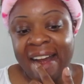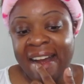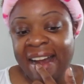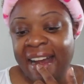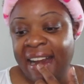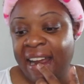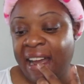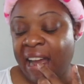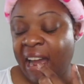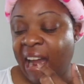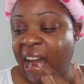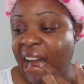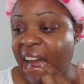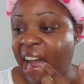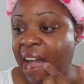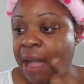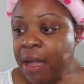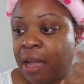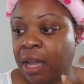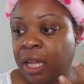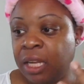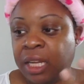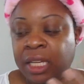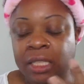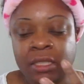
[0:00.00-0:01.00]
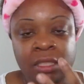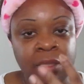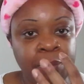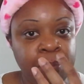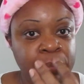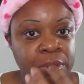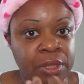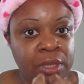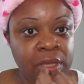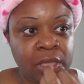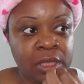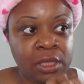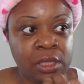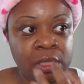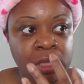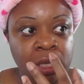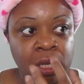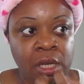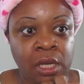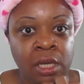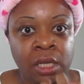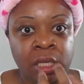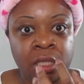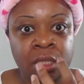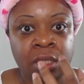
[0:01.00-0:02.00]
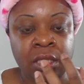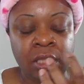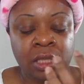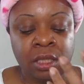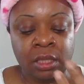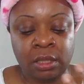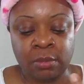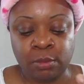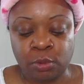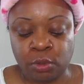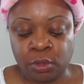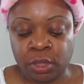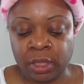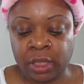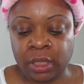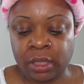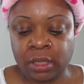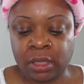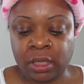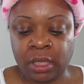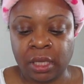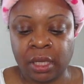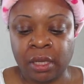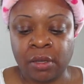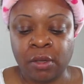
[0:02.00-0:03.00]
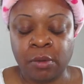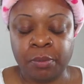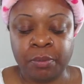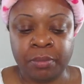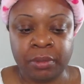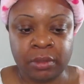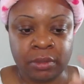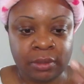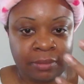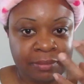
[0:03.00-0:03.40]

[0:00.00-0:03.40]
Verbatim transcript: Yeah. I like to put this on in the morning to help